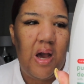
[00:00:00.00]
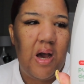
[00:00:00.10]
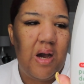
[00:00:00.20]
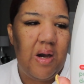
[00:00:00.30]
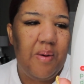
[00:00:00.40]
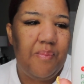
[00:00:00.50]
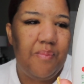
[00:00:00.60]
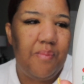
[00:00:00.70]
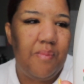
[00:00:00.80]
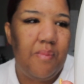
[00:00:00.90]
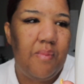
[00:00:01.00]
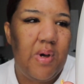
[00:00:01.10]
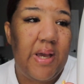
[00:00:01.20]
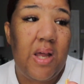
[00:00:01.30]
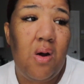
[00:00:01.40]
Um,
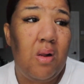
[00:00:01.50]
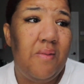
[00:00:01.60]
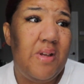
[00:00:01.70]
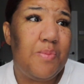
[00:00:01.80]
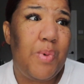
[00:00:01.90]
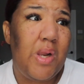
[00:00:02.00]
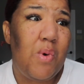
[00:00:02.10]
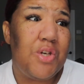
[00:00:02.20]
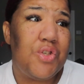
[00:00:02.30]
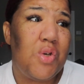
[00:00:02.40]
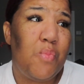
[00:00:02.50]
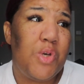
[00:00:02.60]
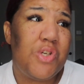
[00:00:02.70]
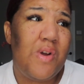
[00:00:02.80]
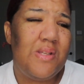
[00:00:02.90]
again, all of these body washes are
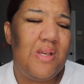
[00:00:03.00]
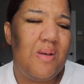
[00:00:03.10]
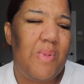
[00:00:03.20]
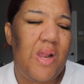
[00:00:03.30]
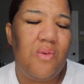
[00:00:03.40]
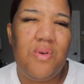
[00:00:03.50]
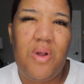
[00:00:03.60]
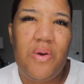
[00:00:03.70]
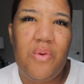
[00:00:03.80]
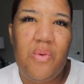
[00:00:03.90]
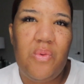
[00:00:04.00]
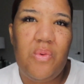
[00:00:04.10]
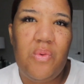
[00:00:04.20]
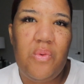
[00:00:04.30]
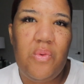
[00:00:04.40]
moisturizing, but I don't
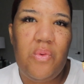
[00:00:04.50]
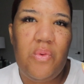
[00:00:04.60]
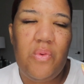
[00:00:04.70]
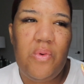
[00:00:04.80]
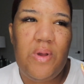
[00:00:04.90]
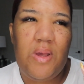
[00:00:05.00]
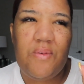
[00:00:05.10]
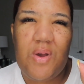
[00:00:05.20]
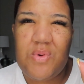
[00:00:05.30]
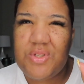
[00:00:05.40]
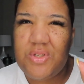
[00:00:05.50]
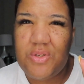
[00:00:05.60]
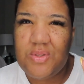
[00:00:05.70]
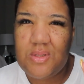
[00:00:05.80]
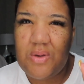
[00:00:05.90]
know if I was to
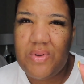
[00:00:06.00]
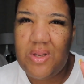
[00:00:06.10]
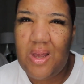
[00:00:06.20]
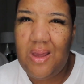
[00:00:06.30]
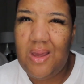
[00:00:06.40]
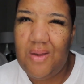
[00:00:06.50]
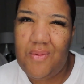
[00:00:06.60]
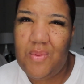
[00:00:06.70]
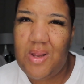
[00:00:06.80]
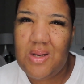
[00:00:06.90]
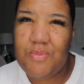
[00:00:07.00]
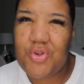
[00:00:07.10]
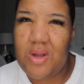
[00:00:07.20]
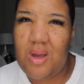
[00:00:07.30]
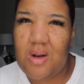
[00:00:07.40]
use this every day if it would end up
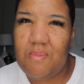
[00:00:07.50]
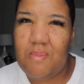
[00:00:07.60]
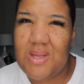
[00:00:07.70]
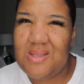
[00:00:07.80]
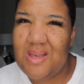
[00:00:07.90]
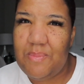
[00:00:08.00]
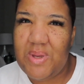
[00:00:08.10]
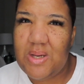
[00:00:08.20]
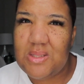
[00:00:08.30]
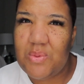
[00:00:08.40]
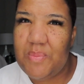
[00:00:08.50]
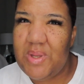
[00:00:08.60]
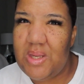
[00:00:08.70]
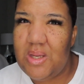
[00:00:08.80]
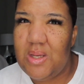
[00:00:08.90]
drying out my skin because it would
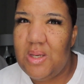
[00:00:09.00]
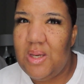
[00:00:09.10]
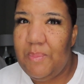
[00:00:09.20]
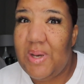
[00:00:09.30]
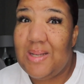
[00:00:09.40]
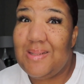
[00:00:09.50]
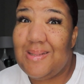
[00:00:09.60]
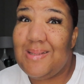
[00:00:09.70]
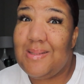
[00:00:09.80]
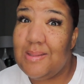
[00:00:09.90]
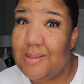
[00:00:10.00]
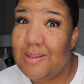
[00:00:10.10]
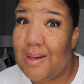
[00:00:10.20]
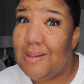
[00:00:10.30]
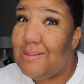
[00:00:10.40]
be, because it says it's a
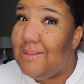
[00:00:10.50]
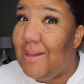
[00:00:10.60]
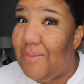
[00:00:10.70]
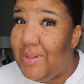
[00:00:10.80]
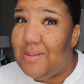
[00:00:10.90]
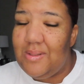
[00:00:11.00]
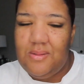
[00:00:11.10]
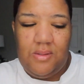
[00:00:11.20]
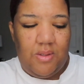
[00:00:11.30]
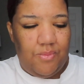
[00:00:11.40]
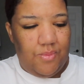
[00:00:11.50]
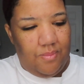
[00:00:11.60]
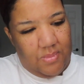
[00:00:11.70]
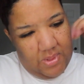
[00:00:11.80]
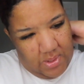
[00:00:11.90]
detox and obviously it's, you know,
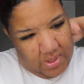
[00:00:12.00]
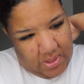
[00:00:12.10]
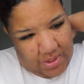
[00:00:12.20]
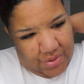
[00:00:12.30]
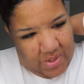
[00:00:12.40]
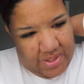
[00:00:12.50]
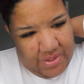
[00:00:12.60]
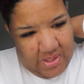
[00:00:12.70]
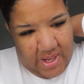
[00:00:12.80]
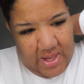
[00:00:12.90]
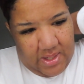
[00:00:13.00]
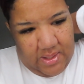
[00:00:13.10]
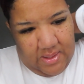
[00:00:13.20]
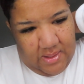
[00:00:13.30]
trying to like